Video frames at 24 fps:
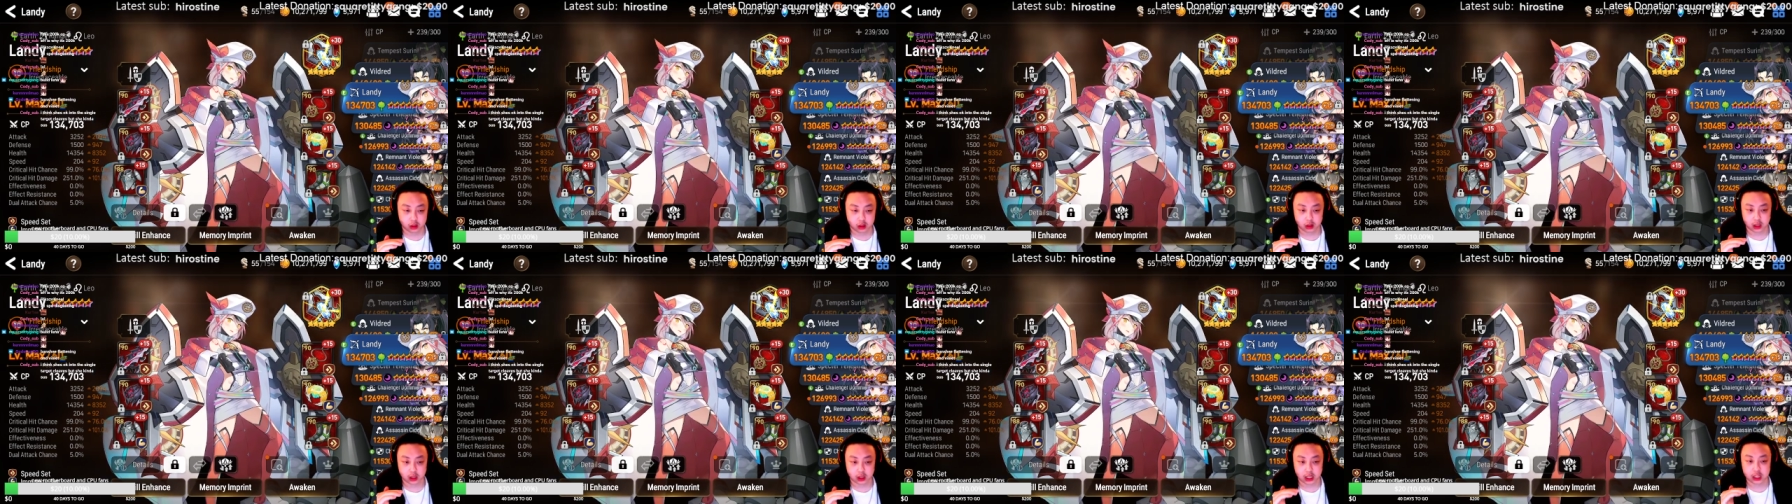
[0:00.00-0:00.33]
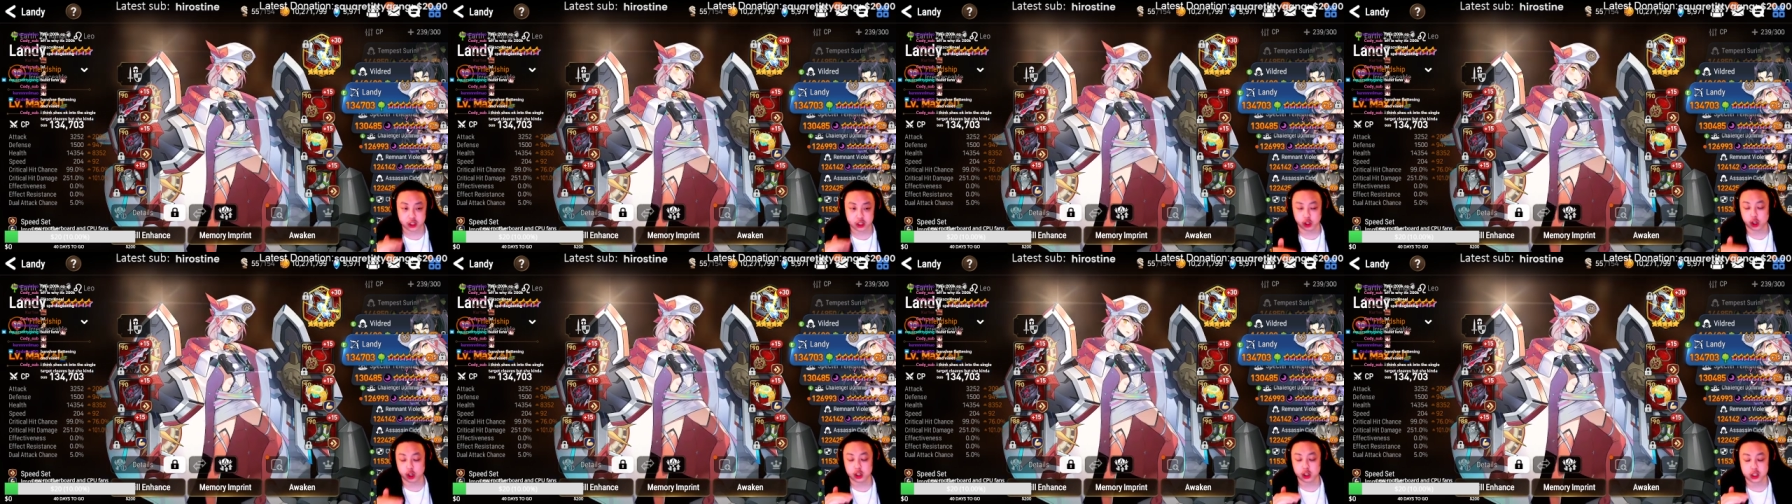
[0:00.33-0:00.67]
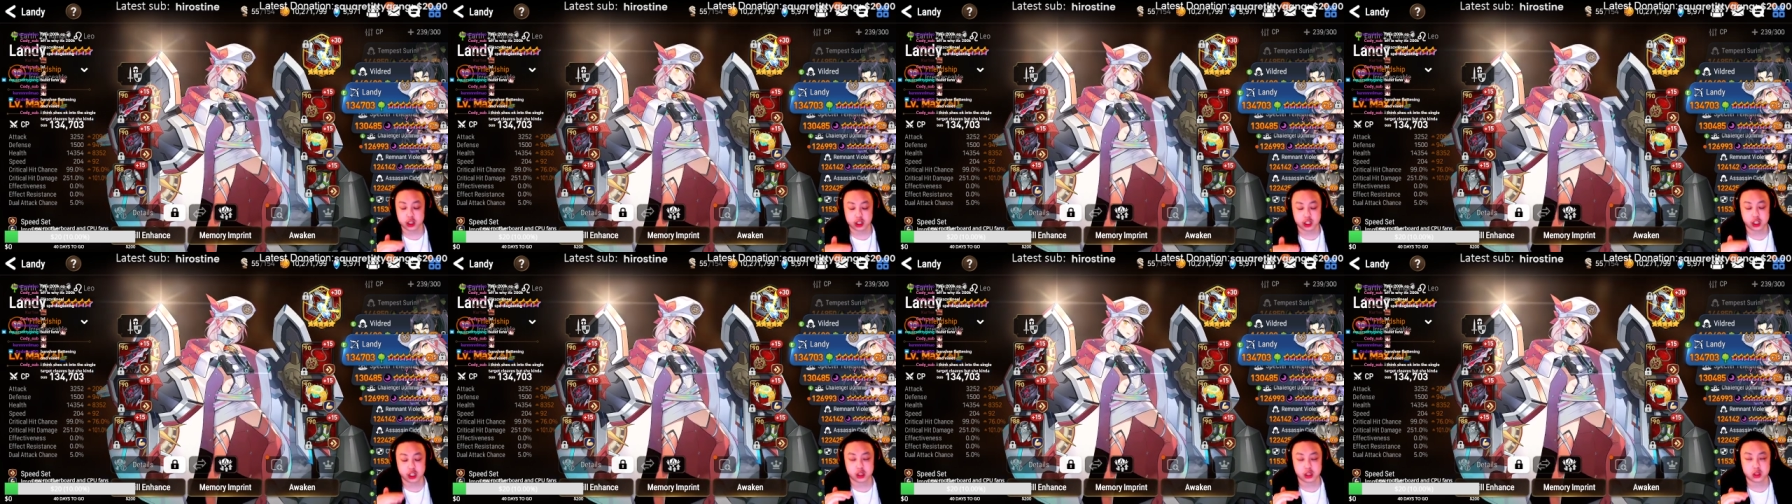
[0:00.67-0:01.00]
as long as
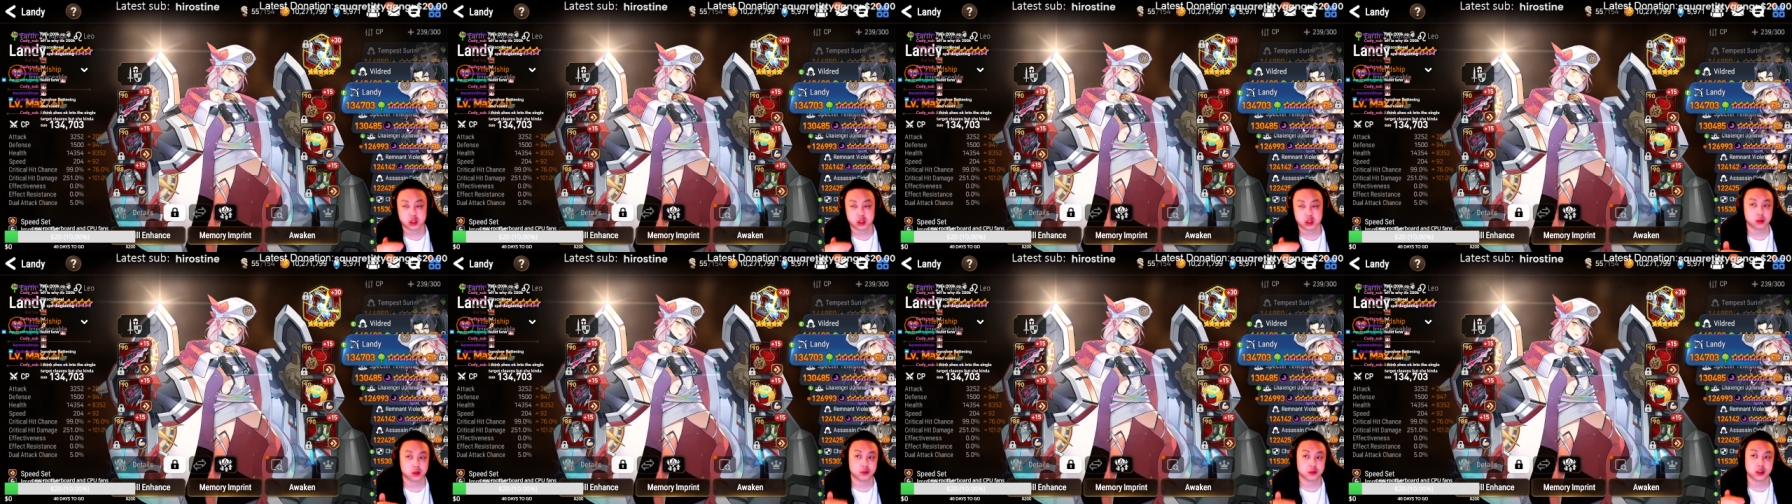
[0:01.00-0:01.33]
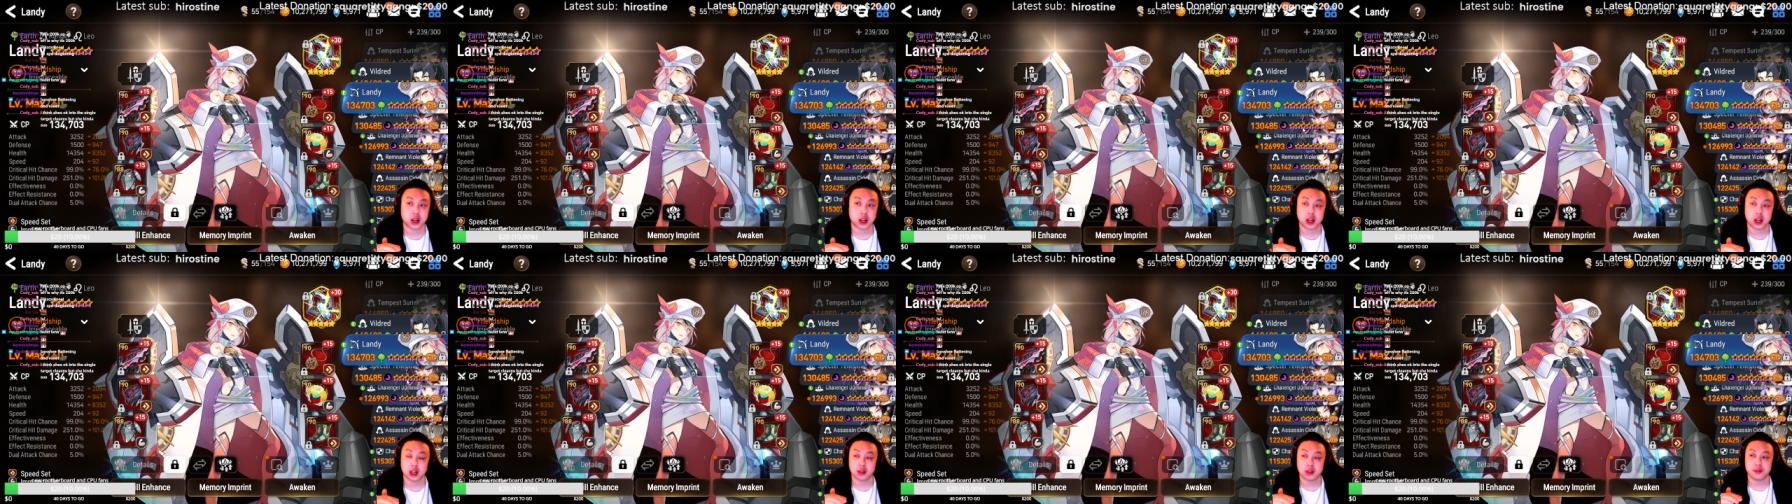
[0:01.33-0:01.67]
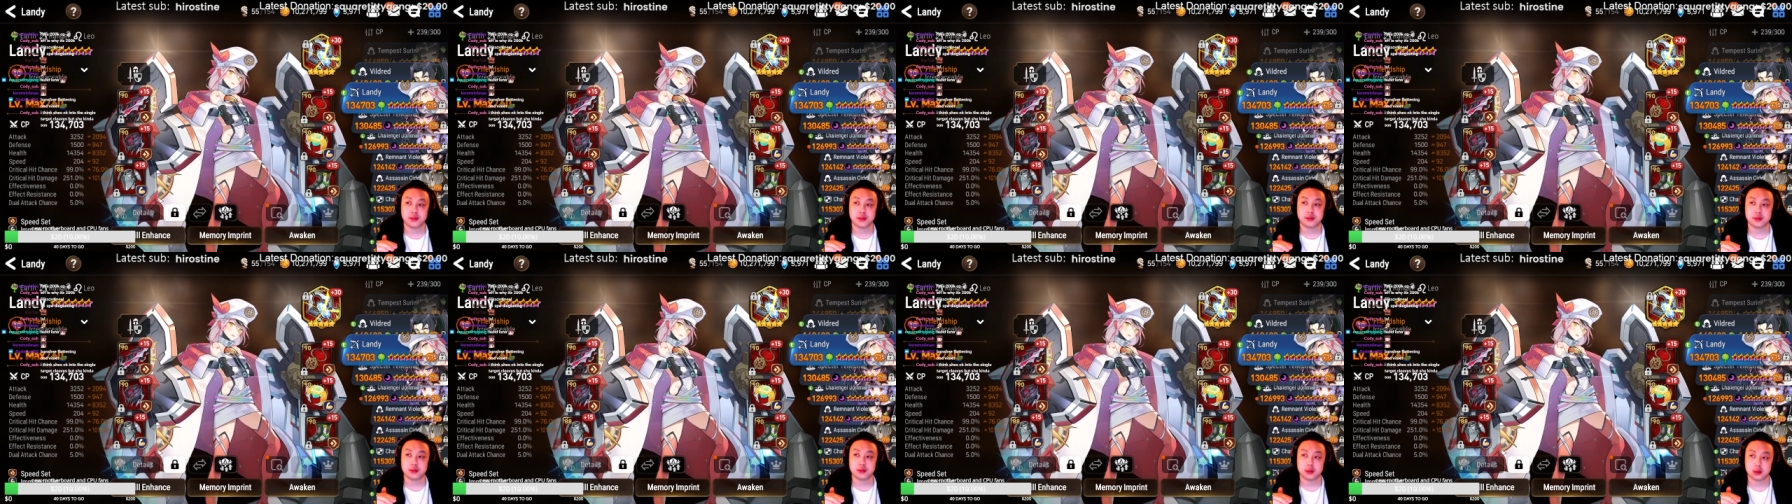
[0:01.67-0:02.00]
she can survive
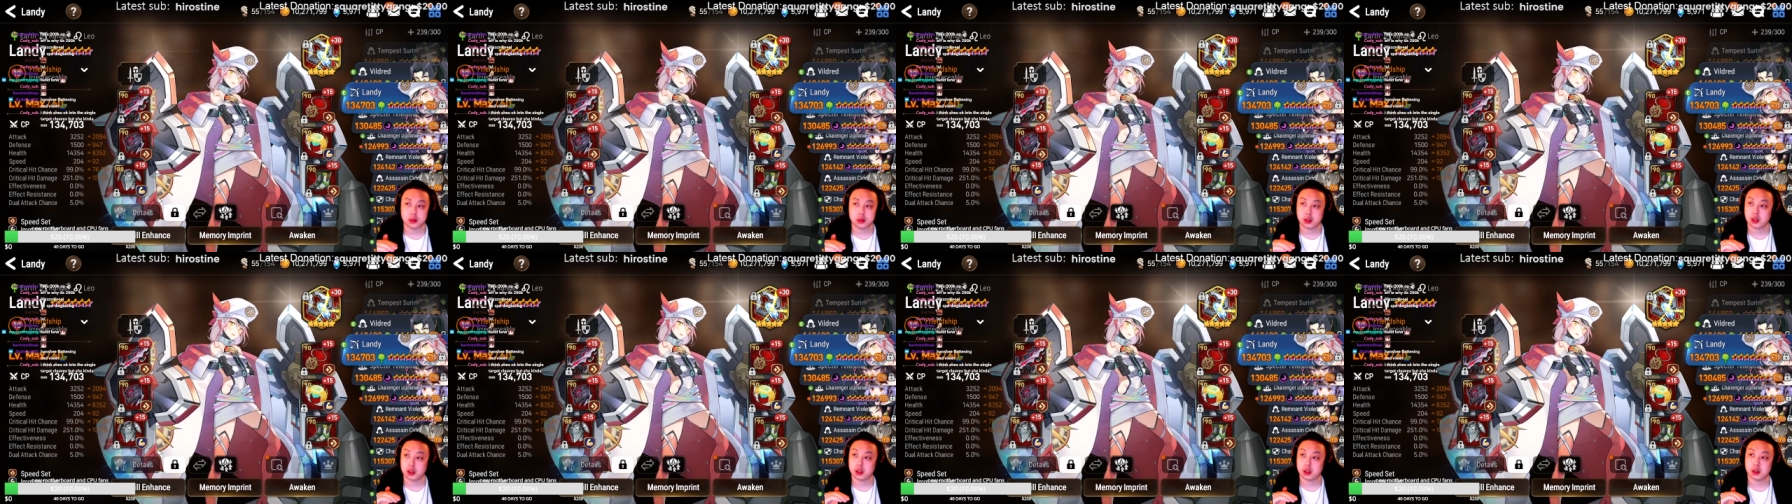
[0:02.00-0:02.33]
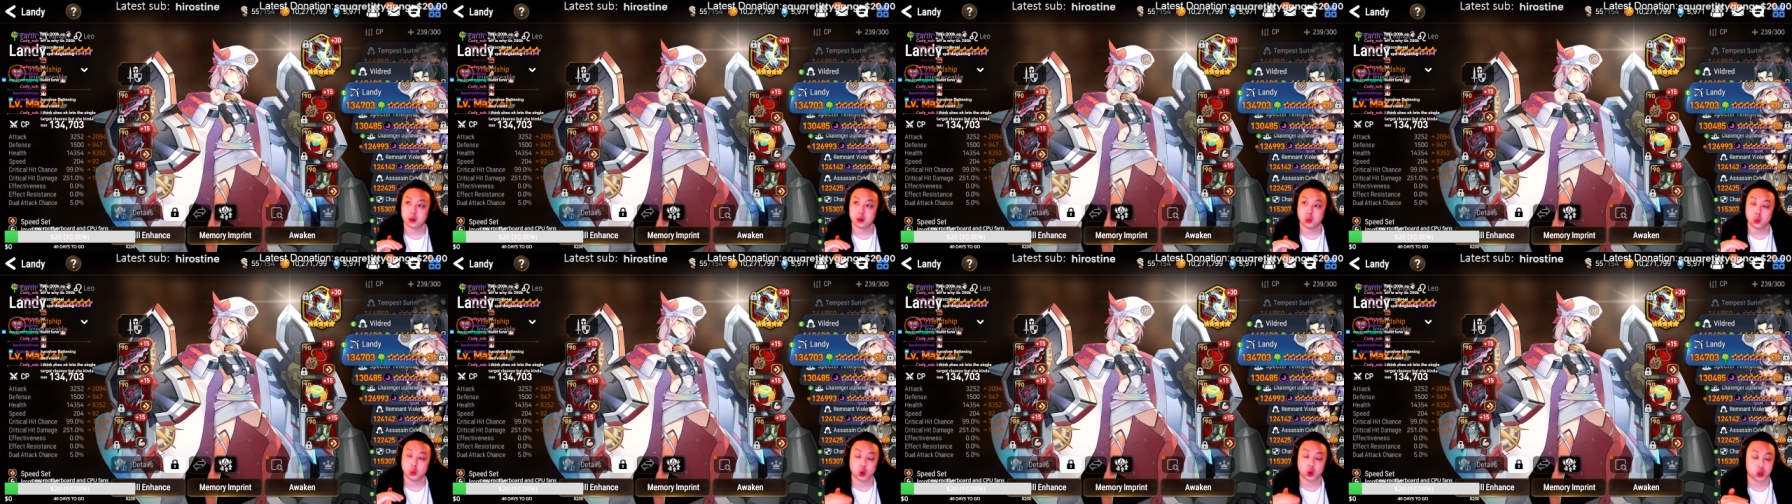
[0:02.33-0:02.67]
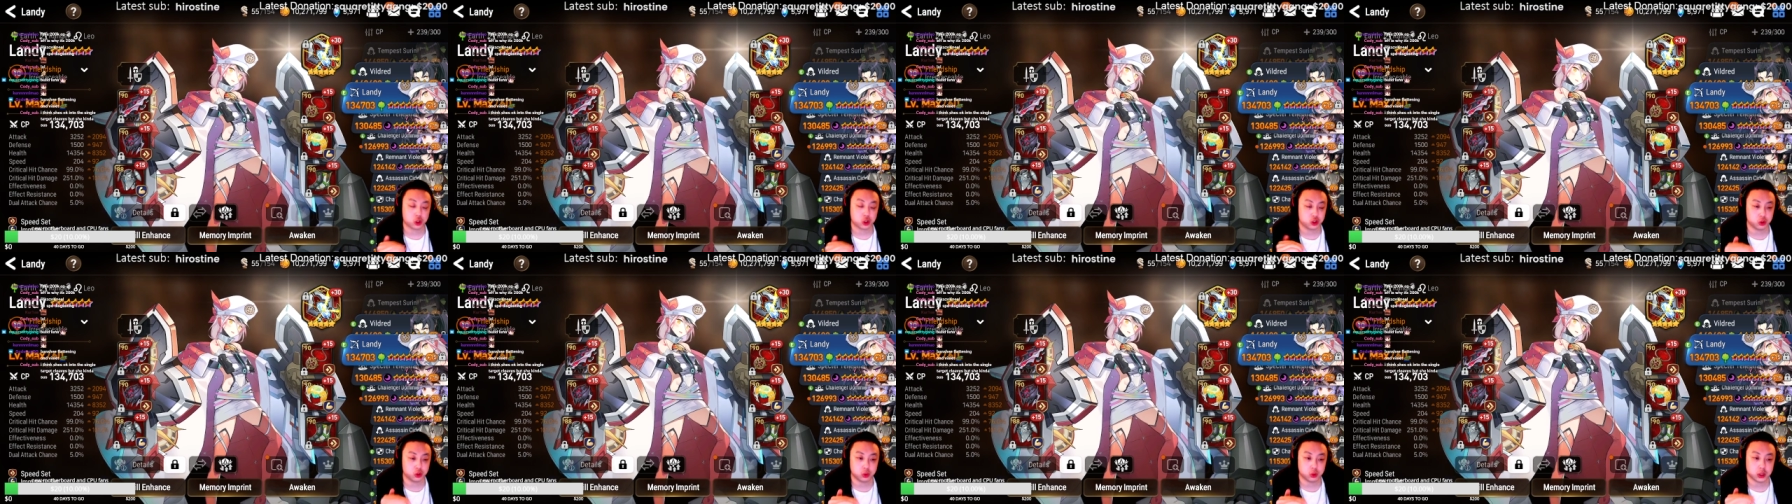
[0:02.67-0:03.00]
1 or
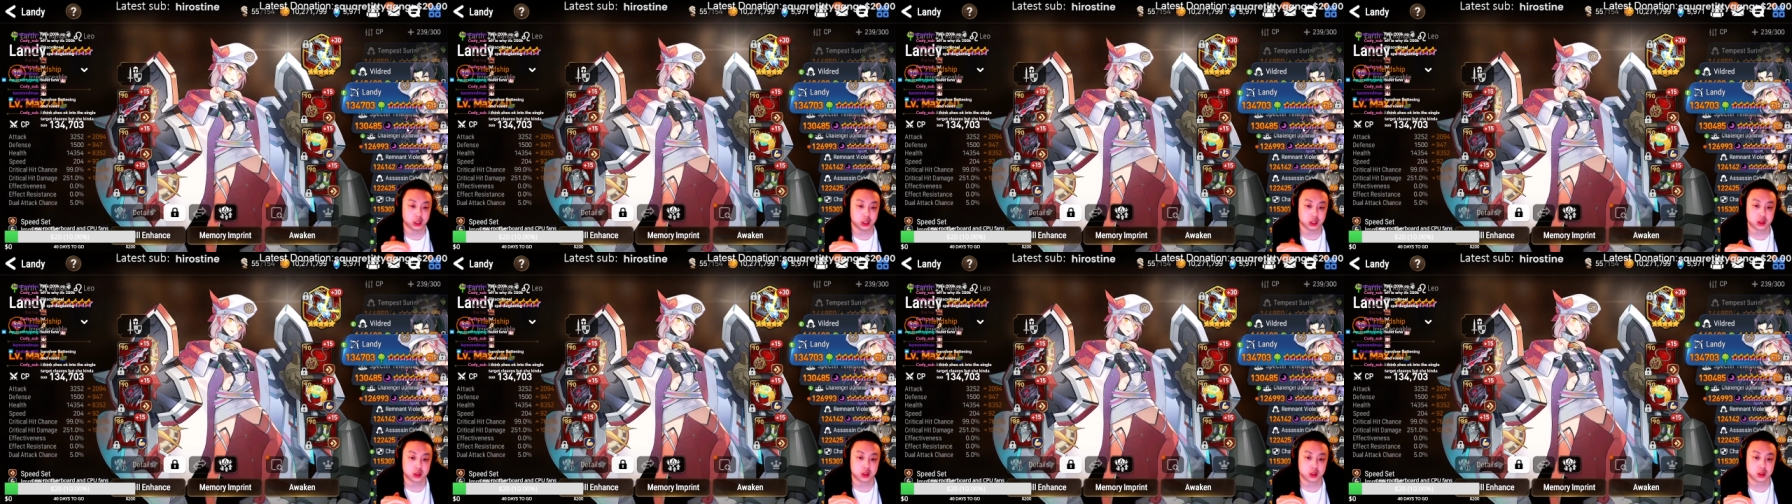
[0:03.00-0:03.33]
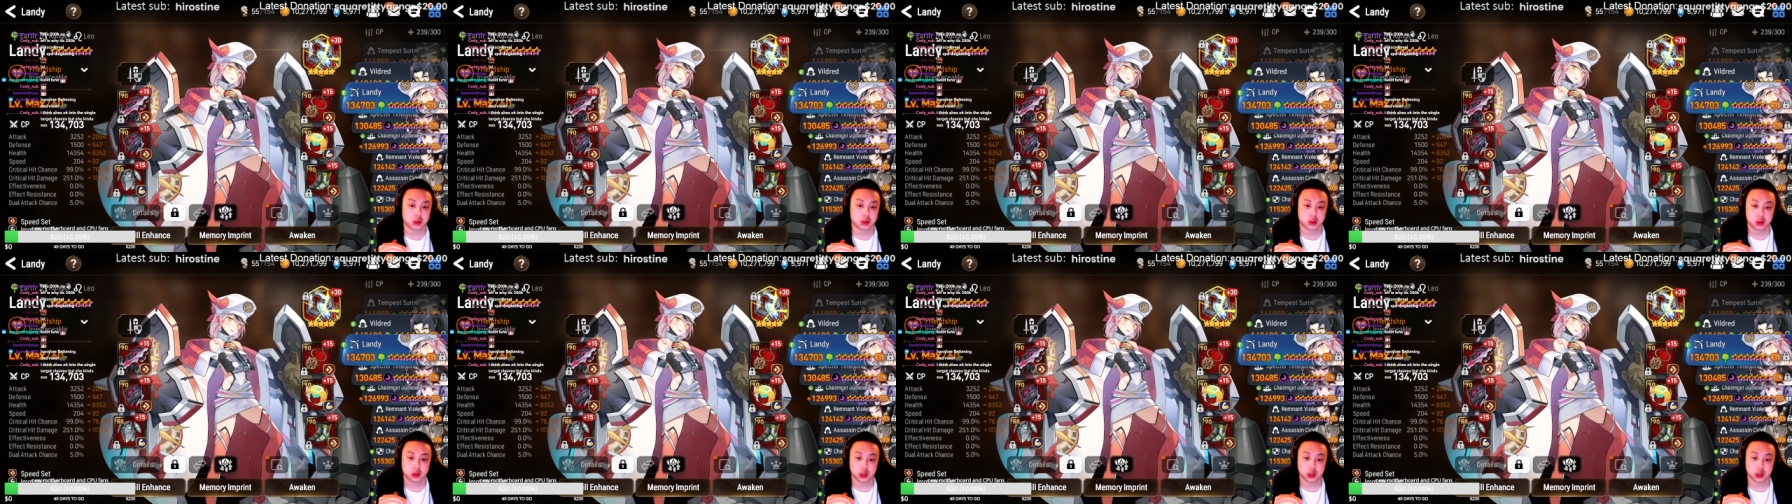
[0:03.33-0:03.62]
2 hits,